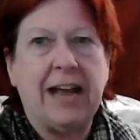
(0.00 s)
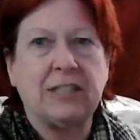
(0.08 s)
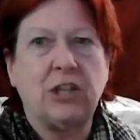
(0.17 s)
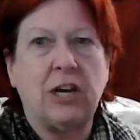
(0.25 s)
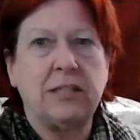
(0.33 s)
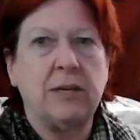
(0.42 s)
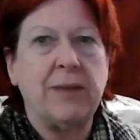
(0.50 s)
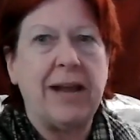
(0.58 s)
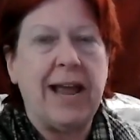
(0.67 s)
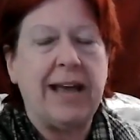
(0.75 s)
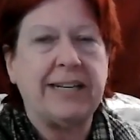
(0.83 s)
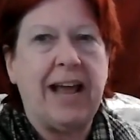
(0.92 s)
saw something
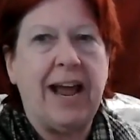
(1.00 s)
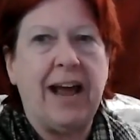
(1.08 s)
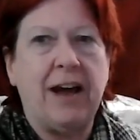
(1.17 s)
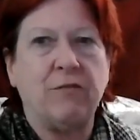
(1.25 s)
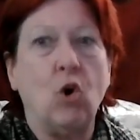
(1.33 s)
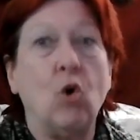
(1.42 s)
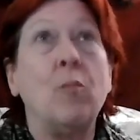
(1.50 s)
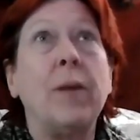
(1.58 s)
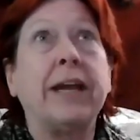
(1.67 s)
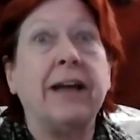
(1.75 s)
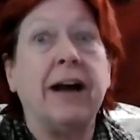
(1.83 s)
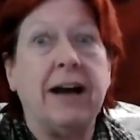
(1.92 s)
I had to have. Oh
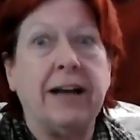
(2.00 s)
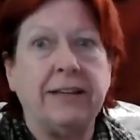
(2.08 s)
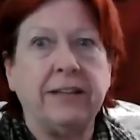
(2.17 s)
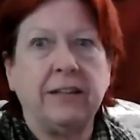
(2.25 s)
my God.